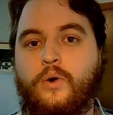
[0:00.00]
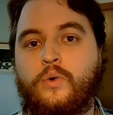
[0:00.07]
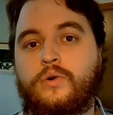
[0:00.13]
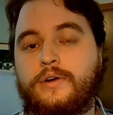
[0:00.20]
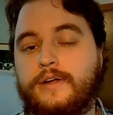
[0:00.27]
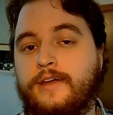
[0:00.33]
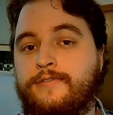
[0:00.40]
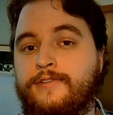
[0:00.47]

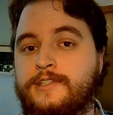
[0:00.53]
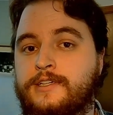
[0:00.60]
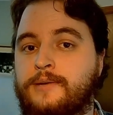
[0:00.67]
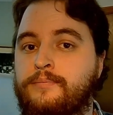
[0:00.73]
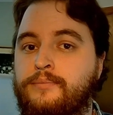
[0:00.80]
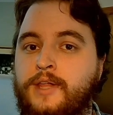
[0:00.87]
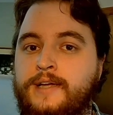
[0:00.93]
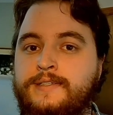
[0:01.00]
or if it's a
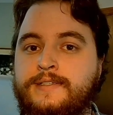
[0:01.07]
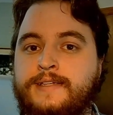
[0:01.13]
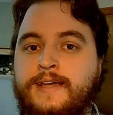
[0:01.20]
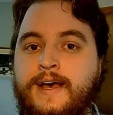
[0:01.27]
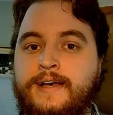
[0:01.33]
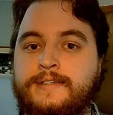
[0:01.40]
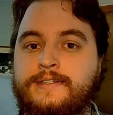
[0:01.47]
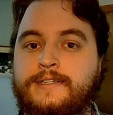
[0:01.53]
complex
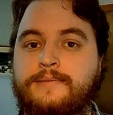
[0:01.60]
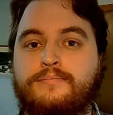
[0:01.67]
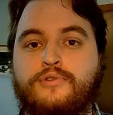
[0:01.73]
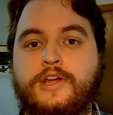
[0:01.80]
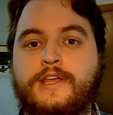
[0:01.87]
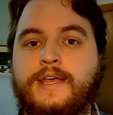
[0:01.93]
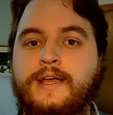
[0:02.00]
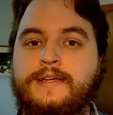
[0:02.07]
task,
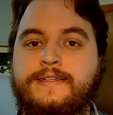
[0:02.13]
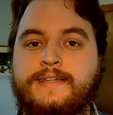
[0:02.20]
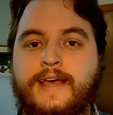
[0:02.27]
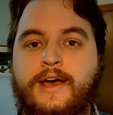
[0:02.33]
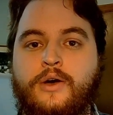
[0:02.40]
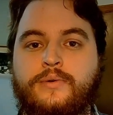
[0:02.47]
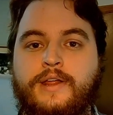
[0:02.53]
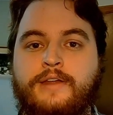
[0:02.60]
breaking it
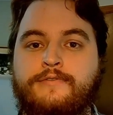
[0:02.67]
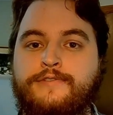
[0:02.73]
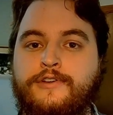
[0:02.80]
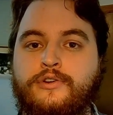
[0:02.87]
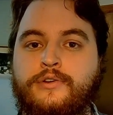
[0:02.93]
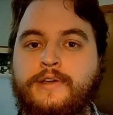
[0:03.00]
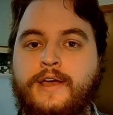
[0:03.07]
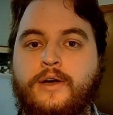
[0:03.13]
down and
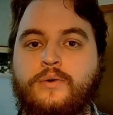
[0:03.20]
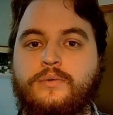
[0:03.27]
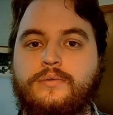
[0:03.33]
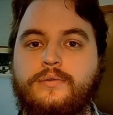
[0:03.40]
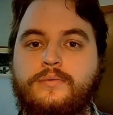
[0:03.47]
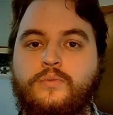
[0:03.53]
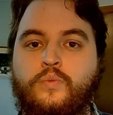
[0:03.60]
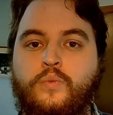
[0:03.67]
figuring out
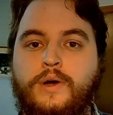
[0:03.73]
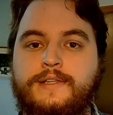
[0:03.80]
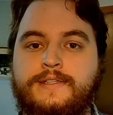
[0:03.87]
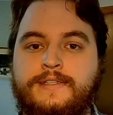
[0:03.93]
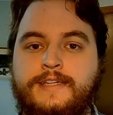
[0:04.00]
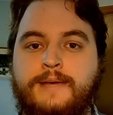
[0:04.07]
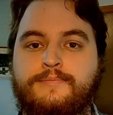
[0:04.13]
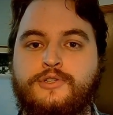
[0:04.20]
what
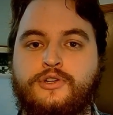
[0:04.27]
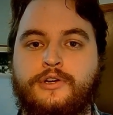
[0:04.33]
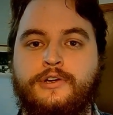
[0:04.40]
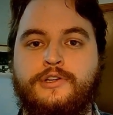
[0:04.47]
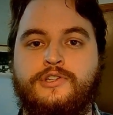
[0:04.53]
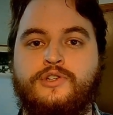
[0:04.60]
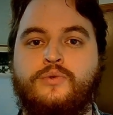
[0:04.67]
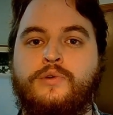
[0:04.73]
steps you're going
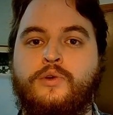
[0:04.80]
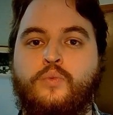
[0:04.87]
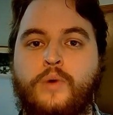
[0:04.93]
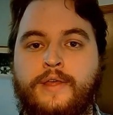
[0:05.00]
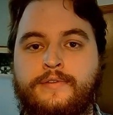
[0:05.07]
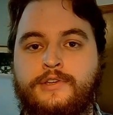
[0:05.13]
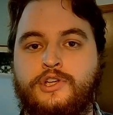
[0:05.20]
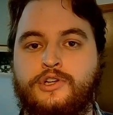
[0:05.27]
to do and
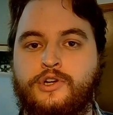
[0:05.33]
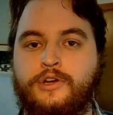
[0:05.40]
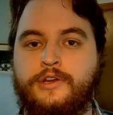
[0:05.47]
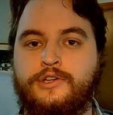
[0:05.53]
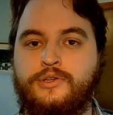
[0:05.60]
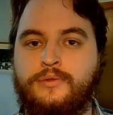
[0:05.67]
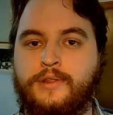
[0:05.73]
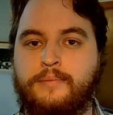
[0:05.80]
when you're going
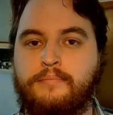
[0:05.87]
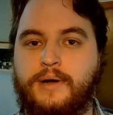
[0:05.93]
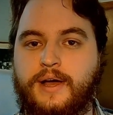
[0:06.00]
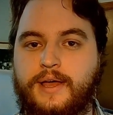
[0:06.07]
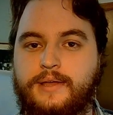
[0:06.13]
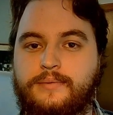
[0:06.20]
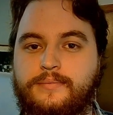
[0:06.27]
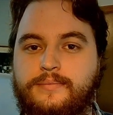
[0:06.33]
to do them
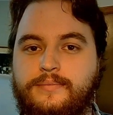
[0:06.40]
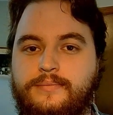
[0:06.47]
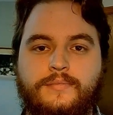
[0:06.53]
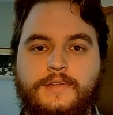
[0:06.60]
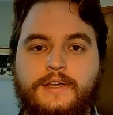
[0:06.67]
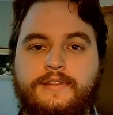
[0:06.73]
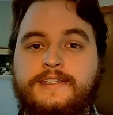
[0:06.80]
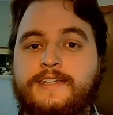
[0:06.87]
by.
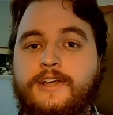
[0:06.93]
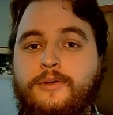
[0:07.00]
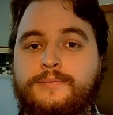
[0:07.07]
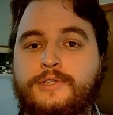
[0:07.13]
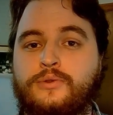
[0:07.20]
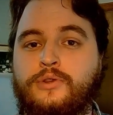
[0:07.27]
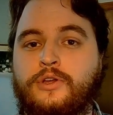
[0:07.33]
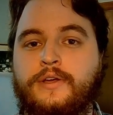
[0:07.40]
This
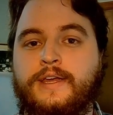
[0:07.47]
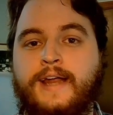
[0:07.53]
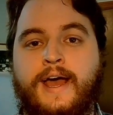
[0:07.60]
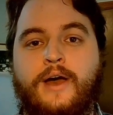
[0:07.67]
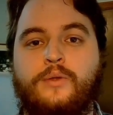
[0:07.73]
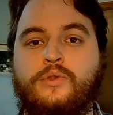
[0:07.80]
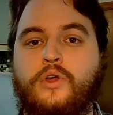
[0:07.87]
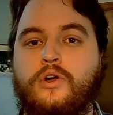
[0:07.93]
helps you look at
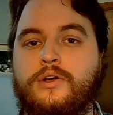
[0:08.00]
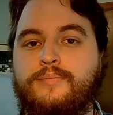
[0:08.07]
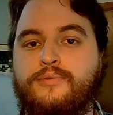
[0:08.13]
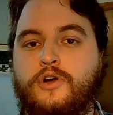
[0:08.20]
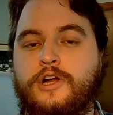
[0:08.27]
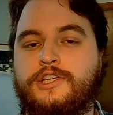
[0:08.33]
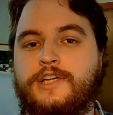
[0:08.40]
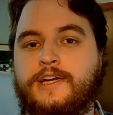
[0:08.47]
how long a
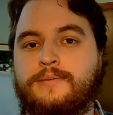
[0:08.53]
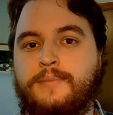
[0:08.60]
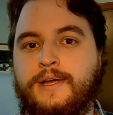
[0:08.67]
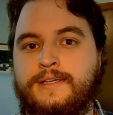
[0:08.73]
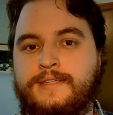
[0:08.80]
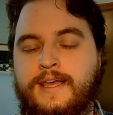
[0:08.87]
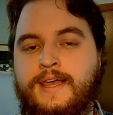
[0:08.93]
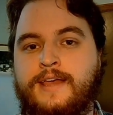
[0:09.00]
project
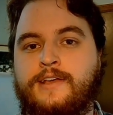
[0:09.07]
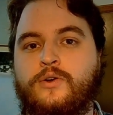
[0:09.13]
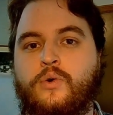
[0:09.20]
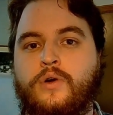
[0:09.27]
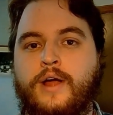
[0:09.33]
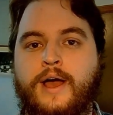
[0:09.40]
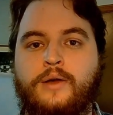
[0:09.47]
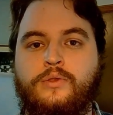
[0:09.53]
might
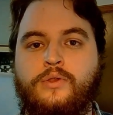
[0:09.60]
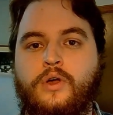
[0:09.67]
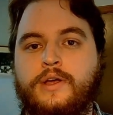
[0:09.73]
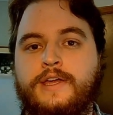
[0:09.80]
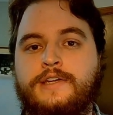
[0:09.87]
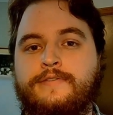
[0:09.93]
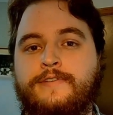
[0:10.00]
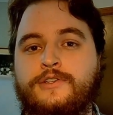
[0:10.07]
take or how long
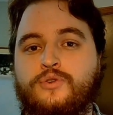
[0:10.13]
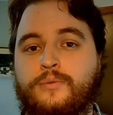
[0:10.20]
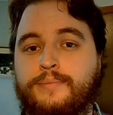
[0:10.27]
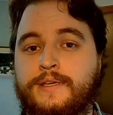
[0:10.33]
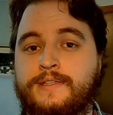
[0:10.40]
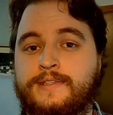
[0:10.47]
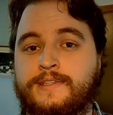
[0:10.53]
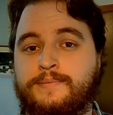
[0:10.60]
individual
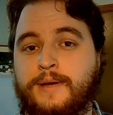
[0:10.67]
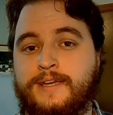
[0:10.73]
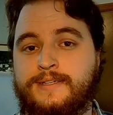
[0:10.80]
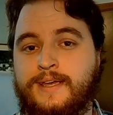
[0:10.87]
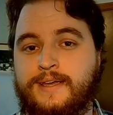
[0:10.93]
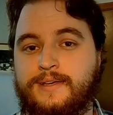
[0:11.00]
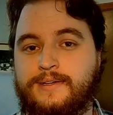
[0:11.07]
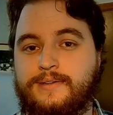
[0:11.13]
pieces might
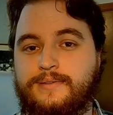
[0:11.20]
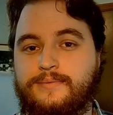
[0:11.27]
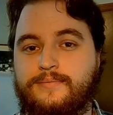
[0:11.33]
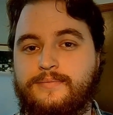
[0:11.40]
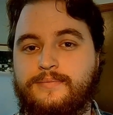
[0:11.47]
take.